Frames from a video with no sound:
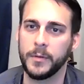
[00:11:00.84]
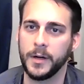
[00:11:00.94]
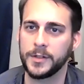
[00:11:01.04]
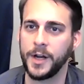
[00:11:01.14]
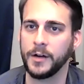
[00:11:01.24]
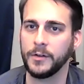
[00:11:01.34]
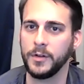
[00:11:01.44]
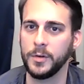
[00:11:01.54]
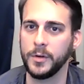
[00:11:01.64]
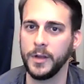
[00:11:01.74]
to our channel
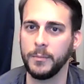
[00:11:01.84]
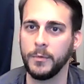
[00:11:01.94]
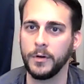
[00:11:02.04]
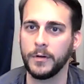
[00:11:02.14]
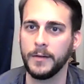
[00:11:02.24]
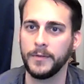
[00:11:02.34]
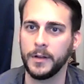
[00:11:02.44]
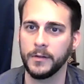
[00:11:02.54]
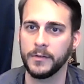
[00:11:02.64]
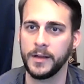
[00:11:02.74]
so you can get more great
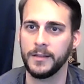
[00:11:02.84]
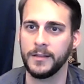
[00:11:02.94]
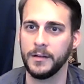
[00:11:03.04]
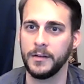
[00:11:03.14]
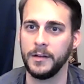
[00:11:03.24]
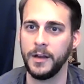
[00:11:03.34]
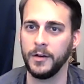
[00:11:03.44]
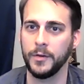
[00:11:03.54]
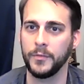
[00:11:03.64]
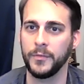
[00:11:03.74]
videos like this in
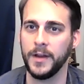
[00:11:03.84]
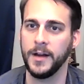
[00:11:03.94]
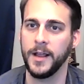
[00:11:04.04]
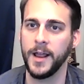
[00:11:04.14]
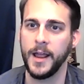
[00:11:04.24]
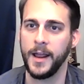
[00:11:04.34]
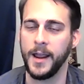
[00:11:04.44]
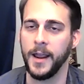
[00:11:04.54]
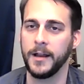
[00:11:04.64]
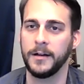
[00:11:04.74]
your feed,
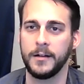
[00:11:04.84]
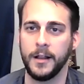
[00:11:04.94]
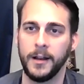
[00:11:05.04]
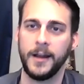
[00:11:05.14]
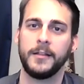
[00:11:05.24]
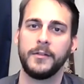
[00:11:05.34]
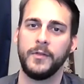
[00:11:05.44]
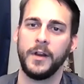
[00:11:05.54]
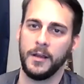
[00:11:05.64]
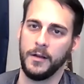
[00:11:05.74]
and like the
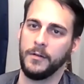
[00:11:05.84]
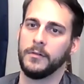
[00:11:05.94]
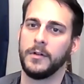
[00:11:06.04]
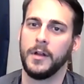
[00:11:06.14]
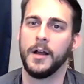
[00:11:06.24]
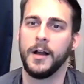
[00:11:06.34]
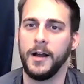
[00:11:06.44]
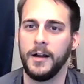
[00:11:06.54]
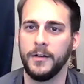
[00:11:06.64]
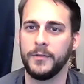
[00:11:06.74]
video.
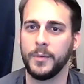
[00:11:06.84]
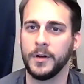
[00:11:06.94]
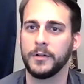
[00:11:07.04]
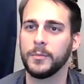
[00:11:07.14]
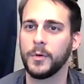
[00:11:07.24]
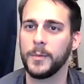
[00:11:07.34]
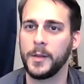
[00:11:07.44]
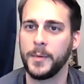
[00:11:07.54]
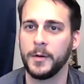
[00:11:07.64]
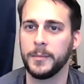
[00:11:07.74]
If you want to learn more
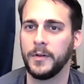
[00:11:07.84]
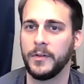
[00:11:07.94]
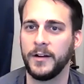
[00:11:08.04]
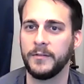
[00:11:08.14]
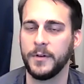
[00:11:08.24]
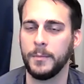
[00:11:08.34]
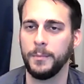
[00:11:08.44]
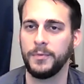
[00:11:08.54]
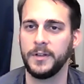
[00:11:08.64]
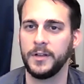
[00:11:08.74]
about the Peterman Design Firm,
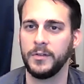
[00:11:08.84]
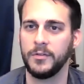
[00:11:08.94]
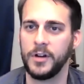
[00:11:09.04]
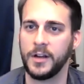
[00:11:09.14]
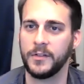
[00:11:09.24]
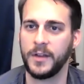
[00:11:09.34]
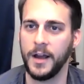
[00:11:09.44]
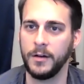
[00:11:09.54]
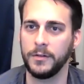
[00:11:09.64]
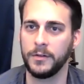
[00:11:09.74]
please check us
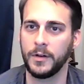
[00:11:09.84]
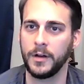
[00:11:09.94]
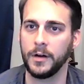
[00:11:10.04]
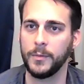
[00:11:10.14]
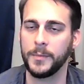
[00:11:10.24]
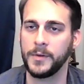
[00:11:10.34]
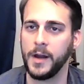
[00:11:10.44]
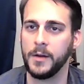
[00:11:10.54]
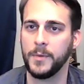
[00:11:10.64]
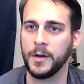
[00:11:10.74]
out on our
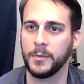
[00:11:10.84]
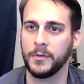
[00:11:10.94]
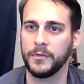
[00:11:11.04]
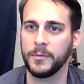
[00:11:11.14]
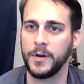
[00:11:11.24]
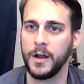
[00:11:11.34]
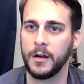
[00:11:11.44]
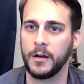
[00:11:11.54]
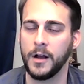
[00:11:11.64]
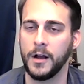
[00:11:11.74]
website,
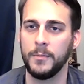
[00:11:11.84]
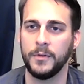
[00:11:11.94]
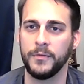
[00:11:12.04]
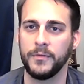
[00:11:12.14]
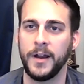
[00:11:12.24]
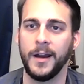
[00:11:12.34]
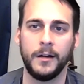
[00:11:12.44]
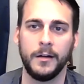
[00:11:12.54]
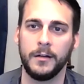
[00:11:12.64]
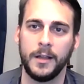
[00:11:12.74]
petermanfirm.com. You'll
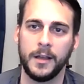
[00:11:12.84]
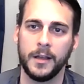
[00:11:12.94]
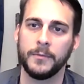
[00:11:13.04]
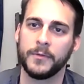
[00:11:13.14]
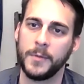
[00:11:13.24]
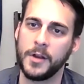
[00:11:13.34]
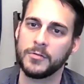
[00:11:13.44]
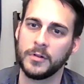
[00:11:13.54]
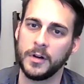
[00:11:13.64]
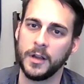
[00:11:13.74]
find link and
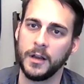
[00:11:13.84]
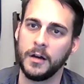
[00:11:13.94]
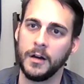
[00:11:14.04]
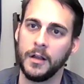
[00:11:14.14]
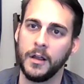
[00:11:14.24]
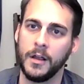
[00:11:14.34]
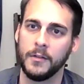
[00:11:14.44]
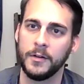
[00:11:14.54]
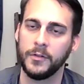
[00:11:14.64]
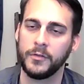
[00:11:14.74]
information in
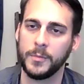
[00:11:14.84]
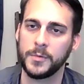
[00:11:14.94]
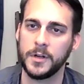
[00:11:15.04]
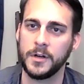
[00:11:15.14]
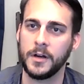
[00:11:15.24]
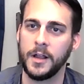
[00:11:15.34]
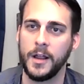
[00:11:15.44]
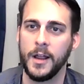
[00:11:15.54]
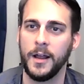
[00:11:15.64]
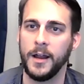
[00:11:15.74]
the description.
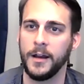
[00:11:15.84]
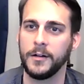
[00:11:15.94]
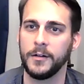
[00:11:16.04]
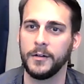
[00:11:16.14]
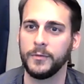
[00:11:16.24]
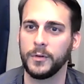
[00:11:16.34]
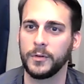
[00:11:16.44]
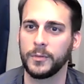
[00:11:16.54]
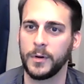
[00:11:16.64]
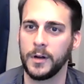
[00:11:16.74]
And of
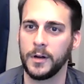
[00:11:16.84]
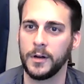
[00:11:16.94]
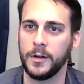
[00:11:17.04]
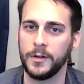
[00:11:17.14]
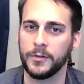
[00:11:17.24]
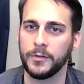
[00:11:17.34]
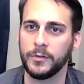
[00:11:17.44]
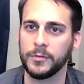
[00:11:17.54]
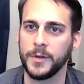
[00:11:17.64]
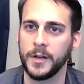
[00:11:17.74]
course, we're on all
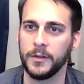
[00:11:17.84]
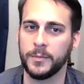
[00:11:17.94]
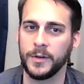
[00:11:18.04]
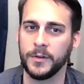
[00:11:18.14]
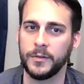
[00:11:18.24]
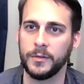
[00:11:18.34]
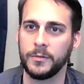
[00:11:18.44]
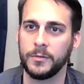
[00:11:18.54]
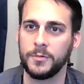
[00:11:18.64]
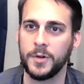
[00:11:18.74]
social media as well.
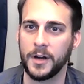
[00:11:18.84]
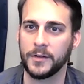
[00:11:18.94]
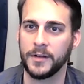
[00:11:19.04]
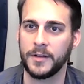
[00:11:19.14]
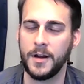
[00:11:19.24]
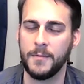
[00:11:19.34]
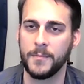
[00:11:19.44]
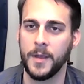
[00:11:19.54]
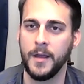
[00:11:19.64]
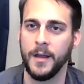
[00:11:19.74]
So check us out there.
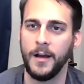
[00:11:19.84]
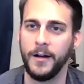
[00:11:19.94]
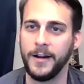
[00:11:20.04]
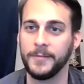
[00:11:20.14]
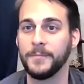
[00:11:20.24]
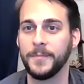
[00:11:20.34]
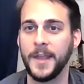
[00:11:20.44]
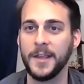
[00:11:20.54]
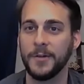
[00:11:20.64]
All right. Thank